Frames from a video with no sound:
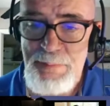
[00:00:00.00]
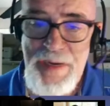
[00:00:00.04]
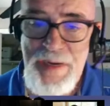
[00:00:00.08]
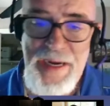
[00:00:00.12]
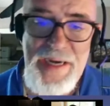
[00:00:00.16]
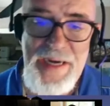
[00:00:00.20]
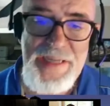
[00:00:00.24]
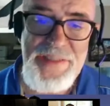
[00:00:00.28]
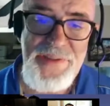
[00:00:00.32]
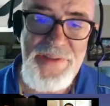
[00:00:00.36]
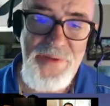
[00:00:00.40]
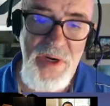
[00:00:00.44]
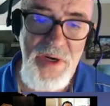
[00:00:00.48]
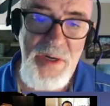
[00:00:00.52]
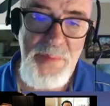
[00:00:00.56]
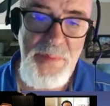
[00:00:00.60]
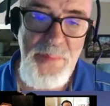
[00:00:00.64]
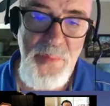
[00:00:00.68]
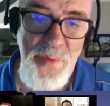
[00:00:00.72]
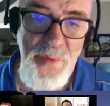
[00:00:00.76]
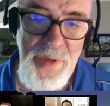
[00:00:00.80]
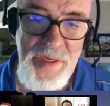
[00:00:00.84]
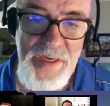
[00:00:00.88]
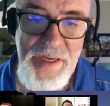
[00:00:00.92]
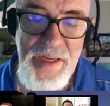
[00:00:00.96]
my strong
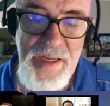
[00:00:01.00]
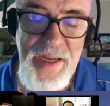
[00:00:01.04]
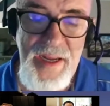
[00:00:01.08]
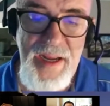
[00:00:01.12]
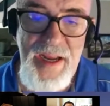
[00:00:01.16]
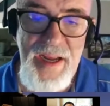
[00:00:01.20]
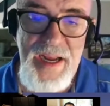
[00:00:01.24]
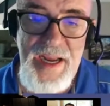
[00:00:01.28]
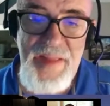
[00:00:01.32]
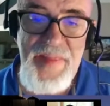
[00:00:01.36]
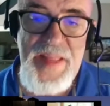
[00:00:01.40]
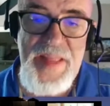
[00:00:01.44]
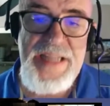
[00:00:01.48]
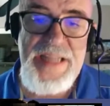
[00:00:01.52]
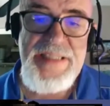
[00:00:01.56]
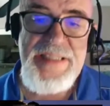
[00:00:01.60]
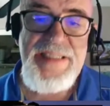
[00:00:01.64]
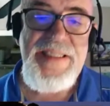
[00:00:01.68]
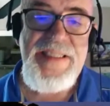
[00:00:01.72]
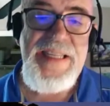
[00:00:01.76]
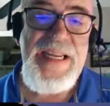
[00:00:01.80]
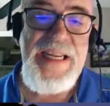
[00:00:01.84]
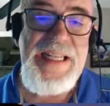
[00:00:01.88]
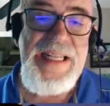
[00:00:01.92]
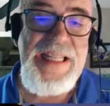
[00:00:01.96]
point, and
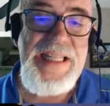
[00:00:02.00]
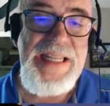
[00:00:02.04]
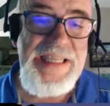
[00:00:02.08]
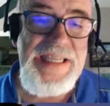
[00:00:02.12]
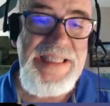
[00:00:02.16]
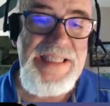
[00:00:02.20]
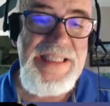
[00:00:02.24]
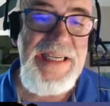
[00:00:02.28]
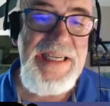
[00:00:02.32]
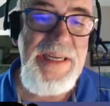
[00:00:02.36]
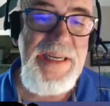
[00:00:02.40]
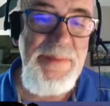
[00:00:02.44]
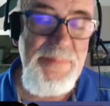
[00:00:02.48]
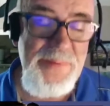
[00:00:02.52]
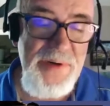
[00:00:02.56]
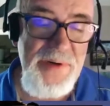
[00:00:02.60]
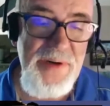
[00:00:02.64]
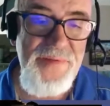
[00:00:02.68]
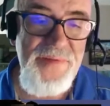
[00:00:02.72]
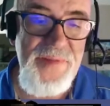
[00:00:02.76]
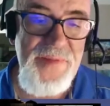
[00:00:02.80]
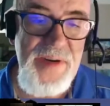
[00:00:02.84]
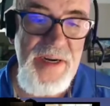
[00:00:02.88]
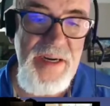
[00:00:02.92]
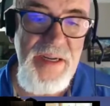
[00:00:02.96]
that's the LinkedIn
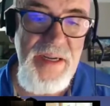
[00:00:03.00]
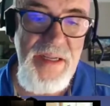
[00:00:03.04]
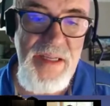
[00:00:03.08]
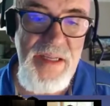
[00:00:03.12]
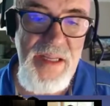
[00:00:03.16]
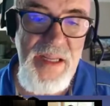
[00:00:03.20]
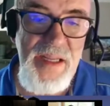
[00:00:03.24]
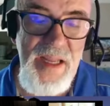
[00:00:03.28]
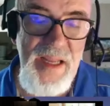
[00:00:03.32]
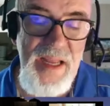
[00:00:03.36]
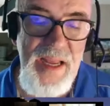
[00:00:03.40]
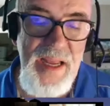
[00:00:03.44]
profile.